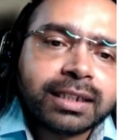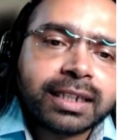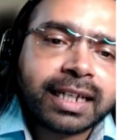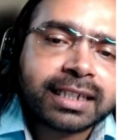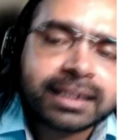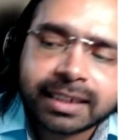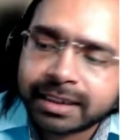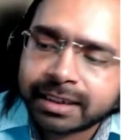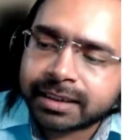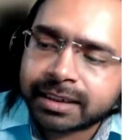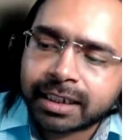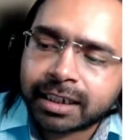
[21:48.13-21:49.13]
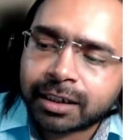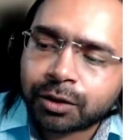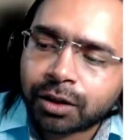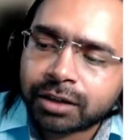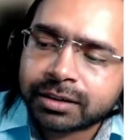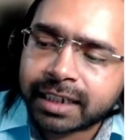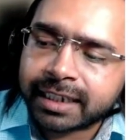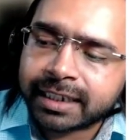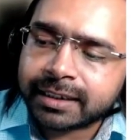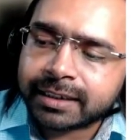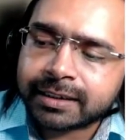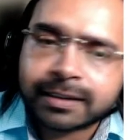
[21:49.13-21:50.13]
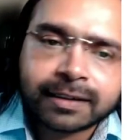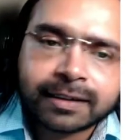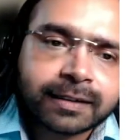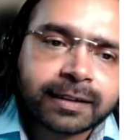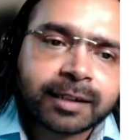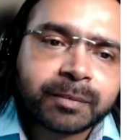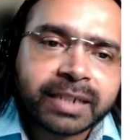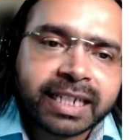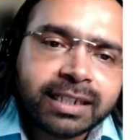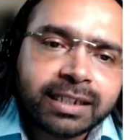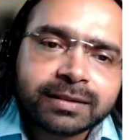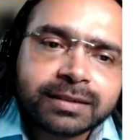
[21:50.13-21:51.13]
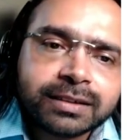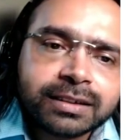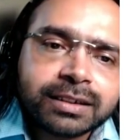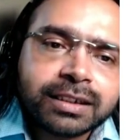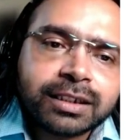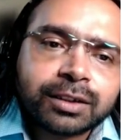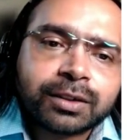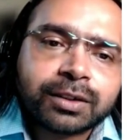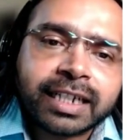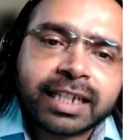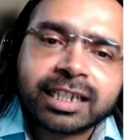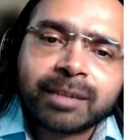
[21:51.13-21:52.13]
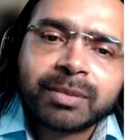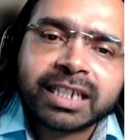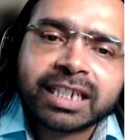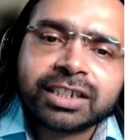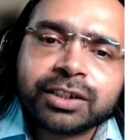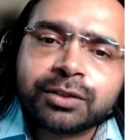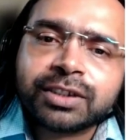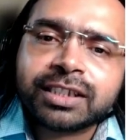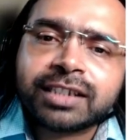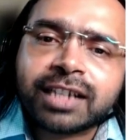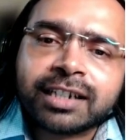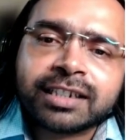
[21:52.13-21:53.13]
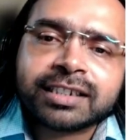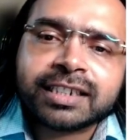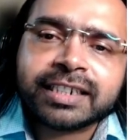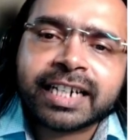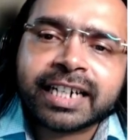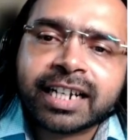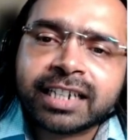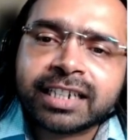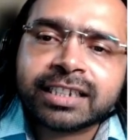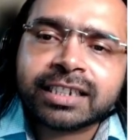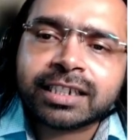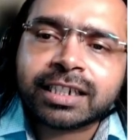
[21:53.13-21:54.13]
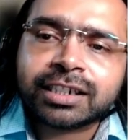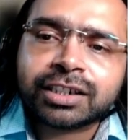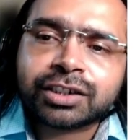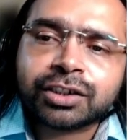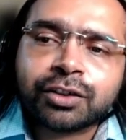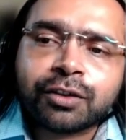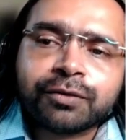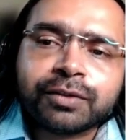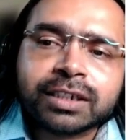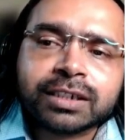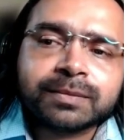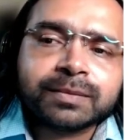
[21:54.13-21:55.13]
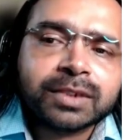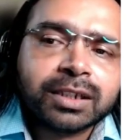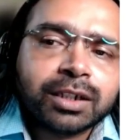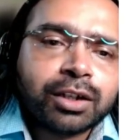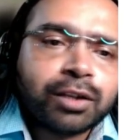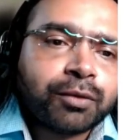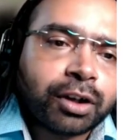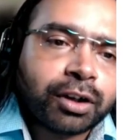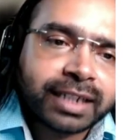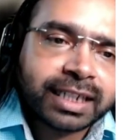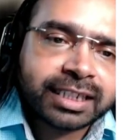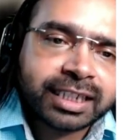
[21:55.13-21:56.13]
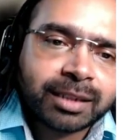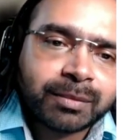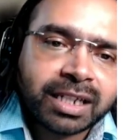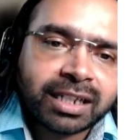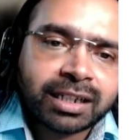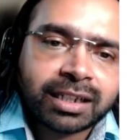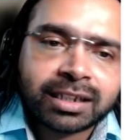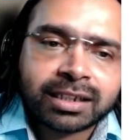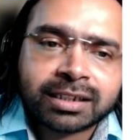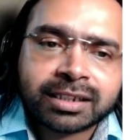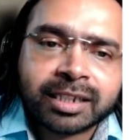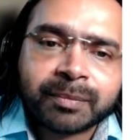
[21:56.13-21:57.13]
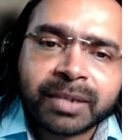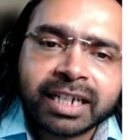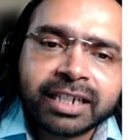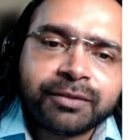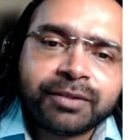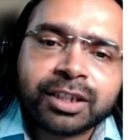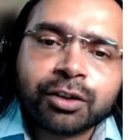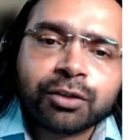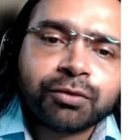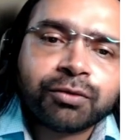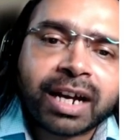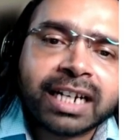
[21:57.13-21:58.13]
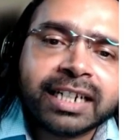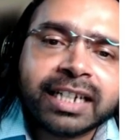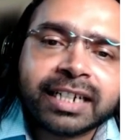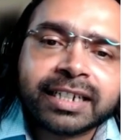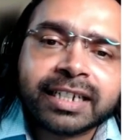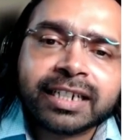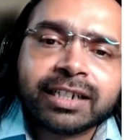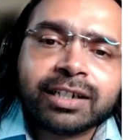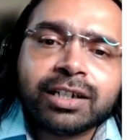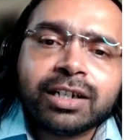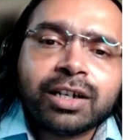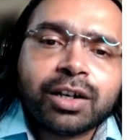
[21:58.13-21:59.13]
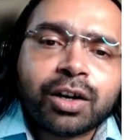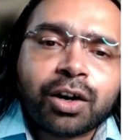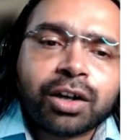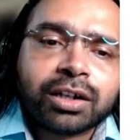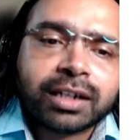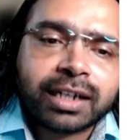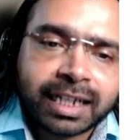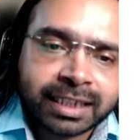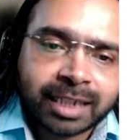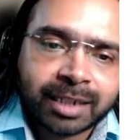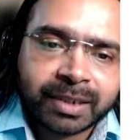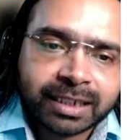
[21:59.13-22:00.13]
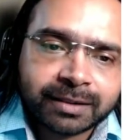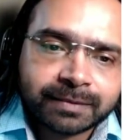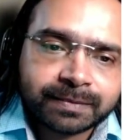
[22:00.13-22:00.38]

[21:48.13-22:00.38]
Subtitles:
The next is cross-site scripting. So here the application uses untrusted data in the construction of following HTML snippet without validating or escaping.